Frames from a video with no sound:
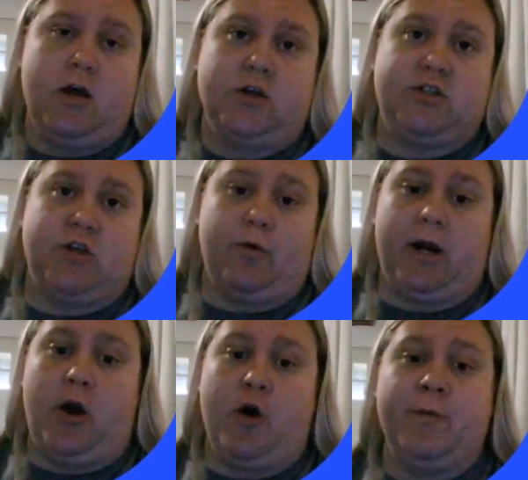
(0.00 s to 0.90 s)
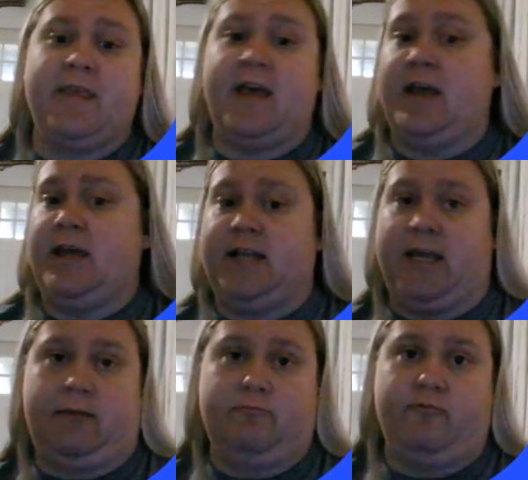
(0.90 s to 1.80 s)
So we're going to open the
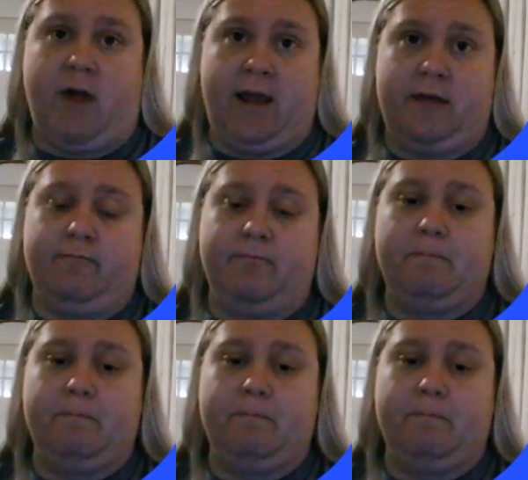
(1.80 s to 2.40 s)
AED, right?